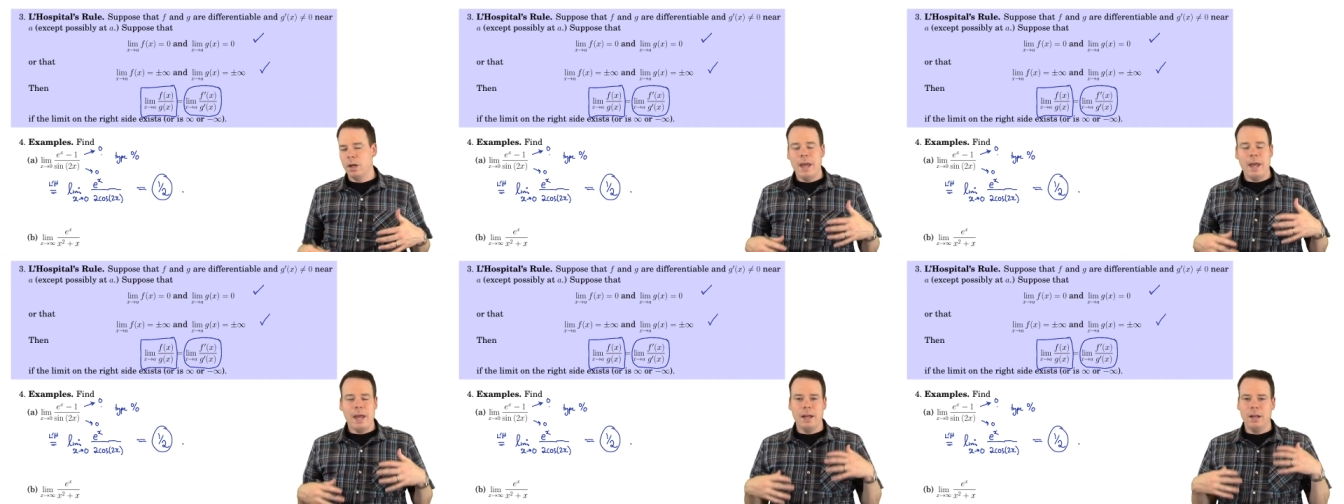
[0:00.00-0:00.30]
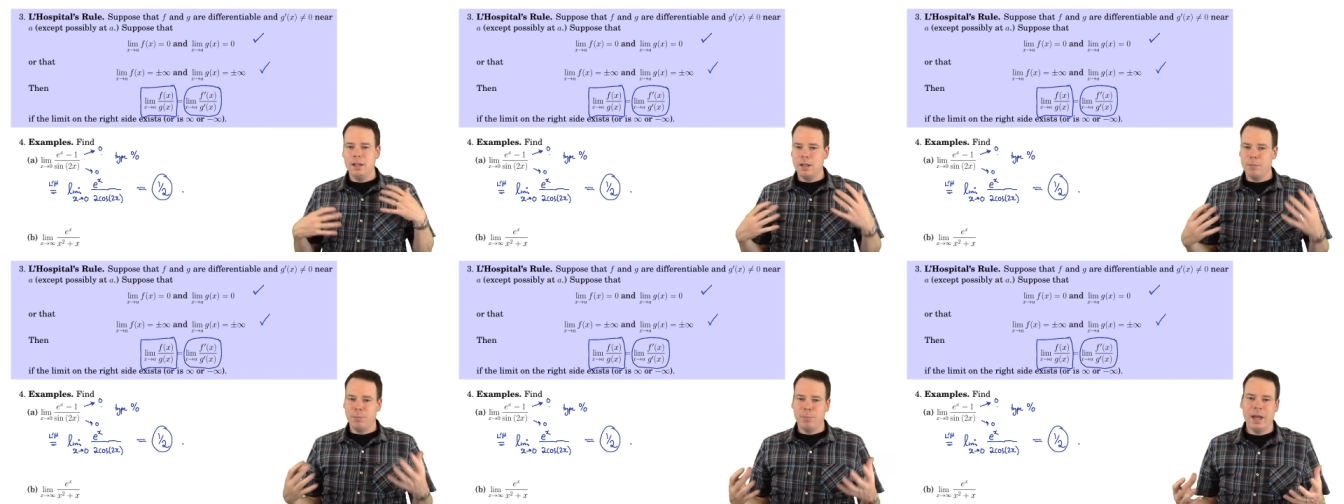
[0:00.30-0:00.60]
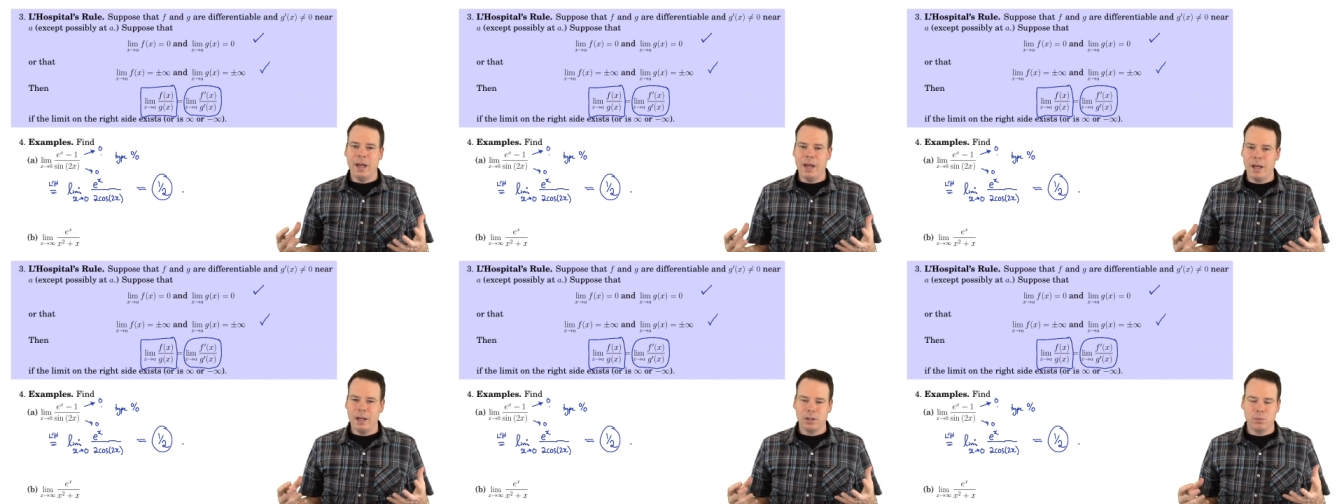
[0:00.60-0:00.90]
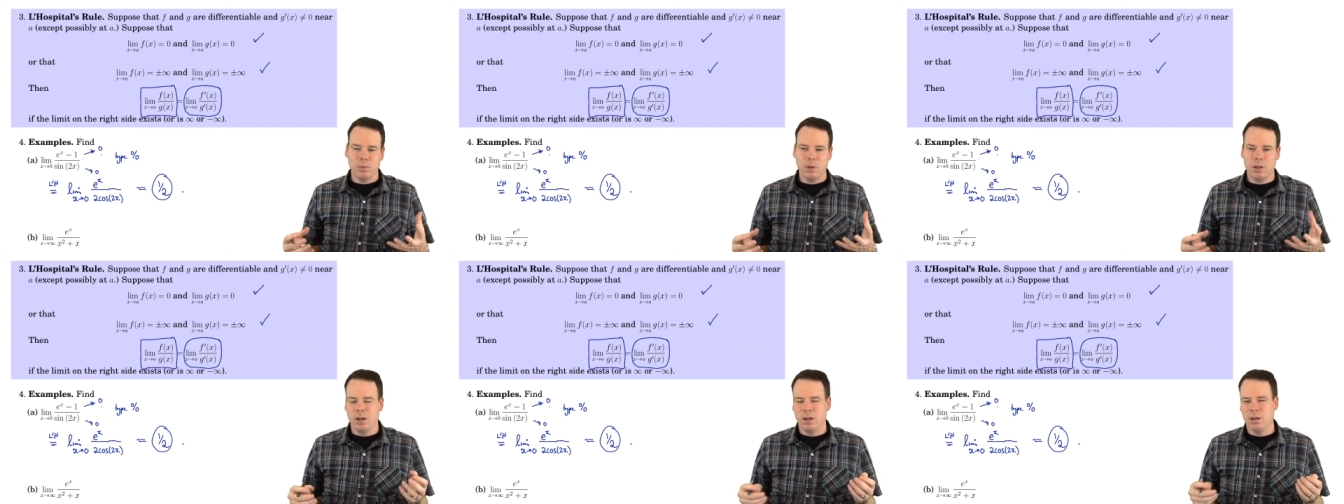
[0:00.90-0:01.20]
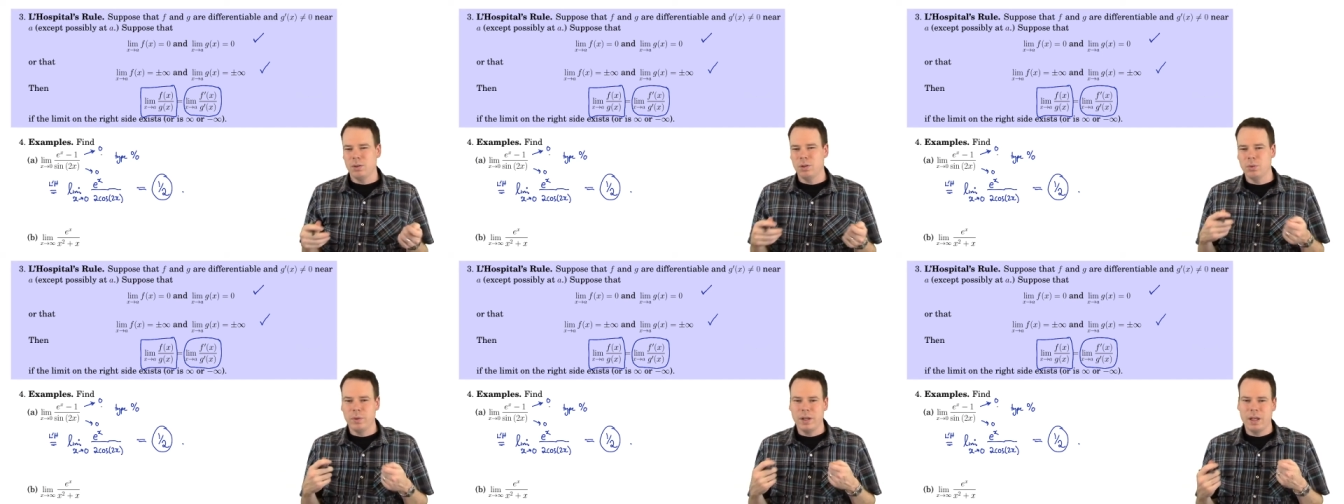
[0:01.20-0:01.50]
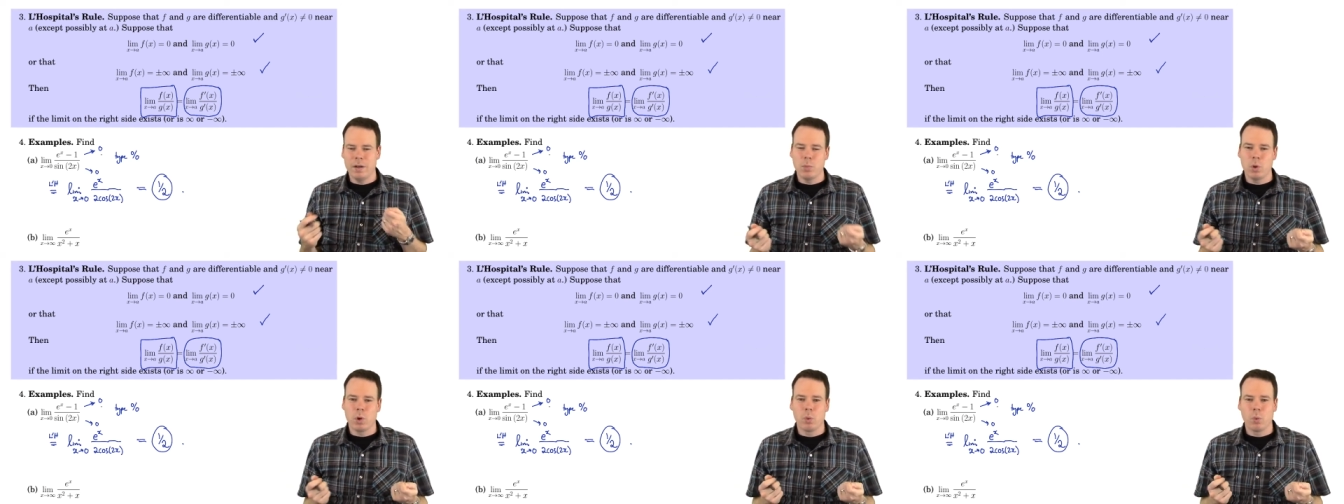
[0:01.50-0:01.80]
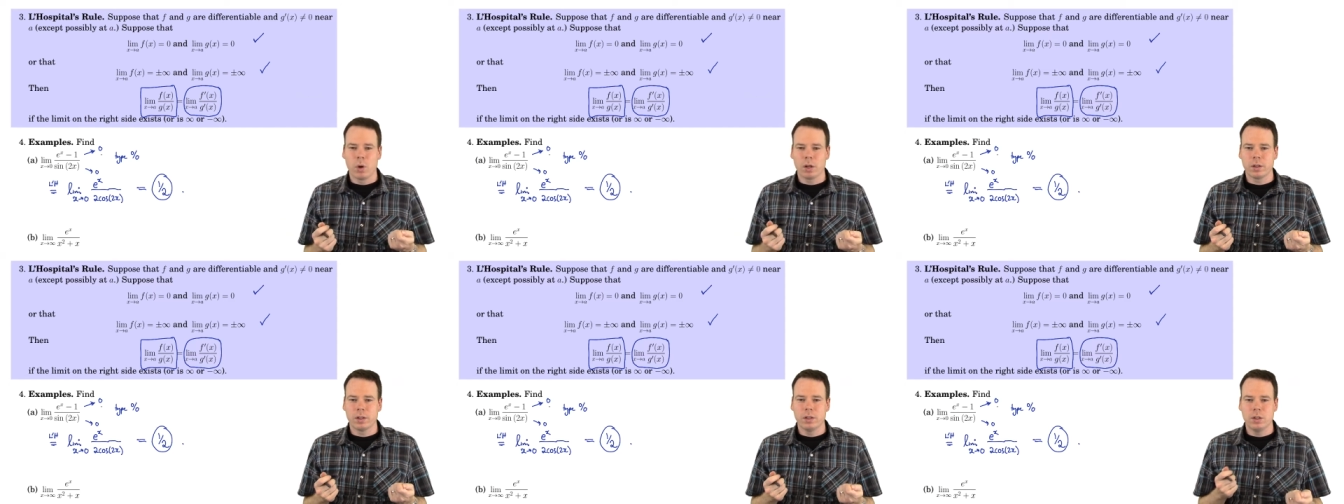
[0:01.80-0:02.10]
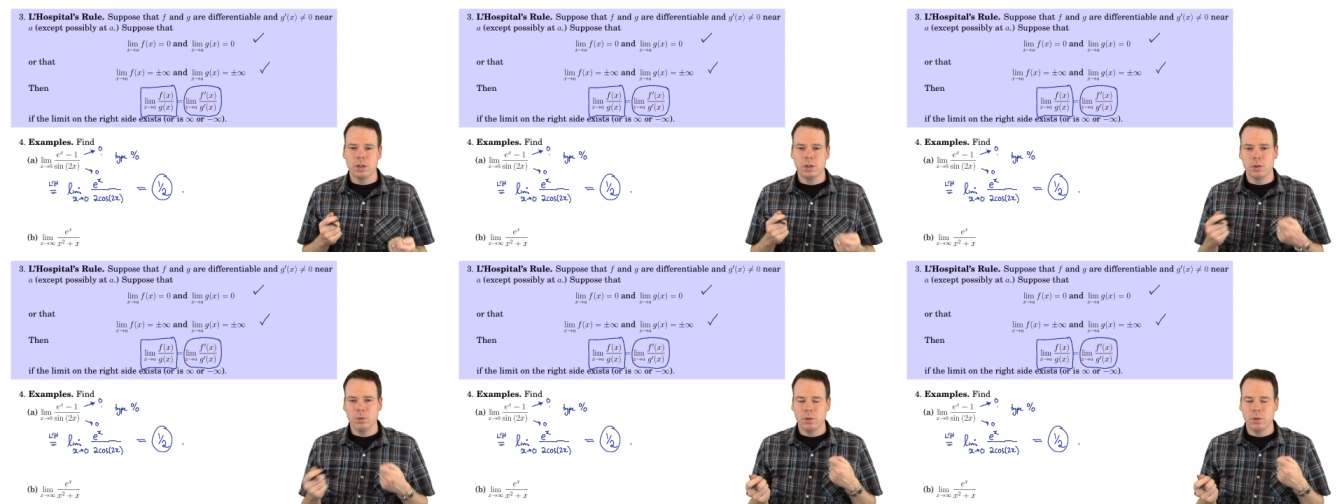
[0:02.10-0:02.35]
and in the past we thought, oh, we have more work to do.